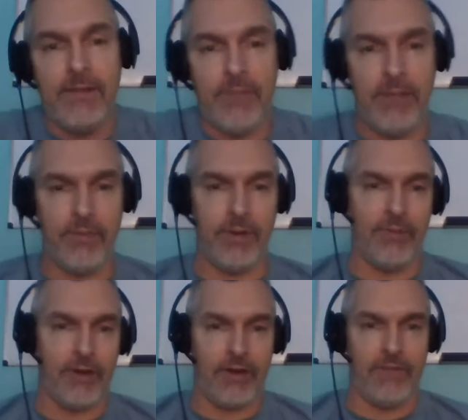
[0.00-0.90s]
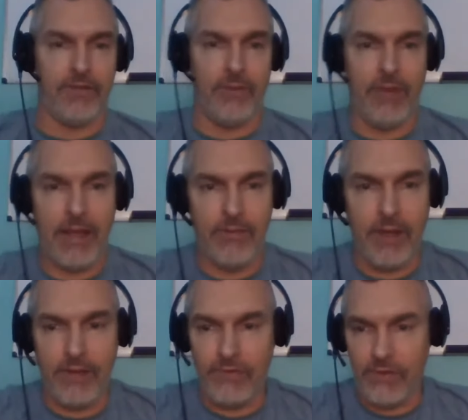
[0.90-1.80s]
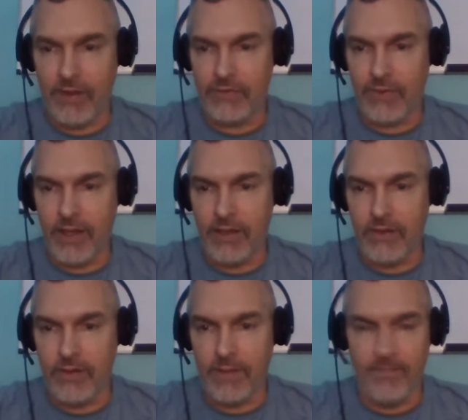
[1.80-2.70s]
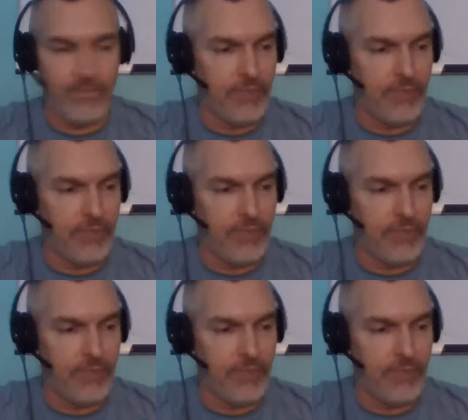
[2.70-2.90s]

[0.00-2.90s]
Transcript: and people are more comfortable that way, so that's why I do it.